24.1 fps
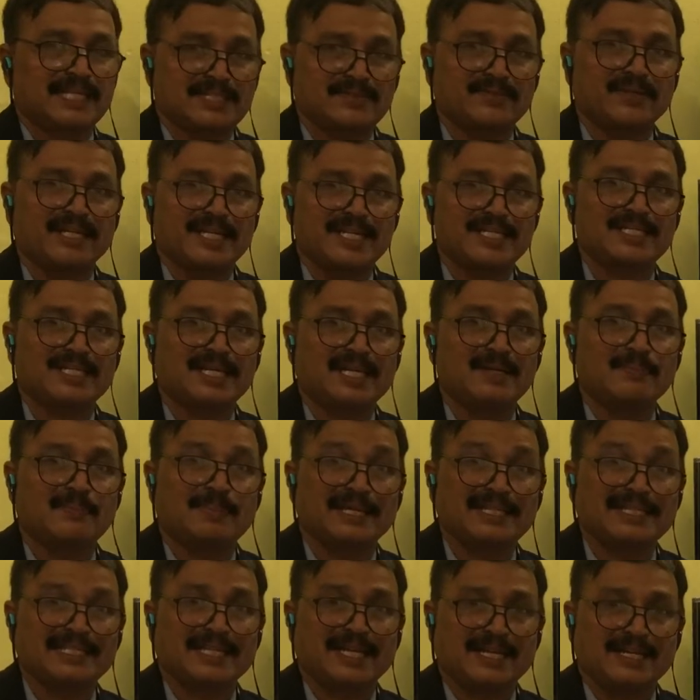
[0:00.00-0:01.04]
why it is called
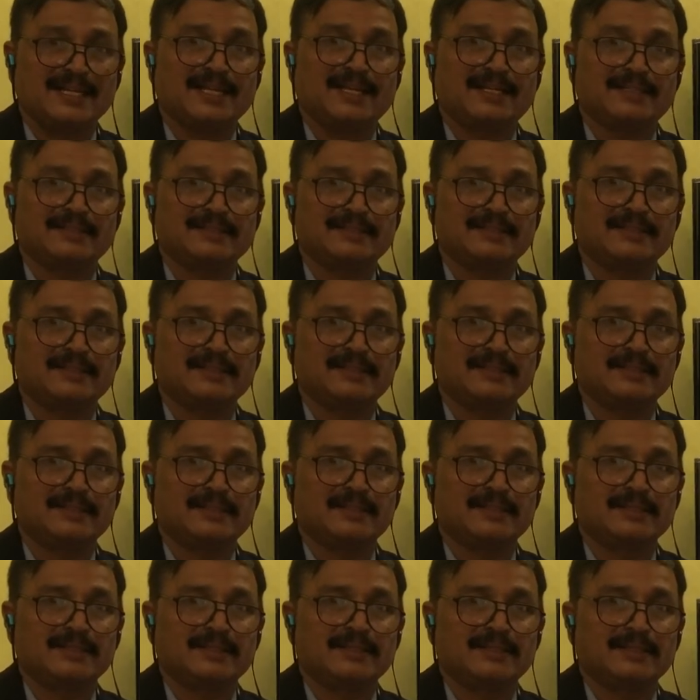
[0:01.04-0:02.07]
birth canal.
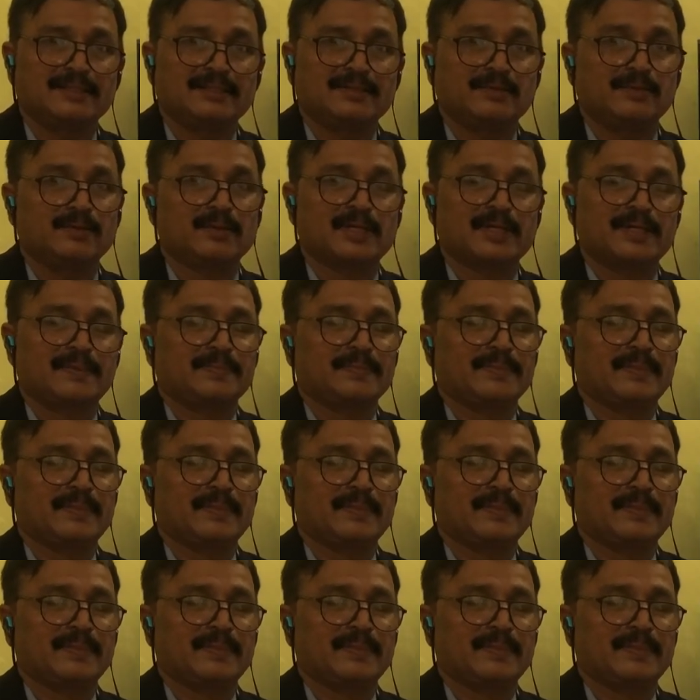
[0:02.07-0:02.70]
Okay.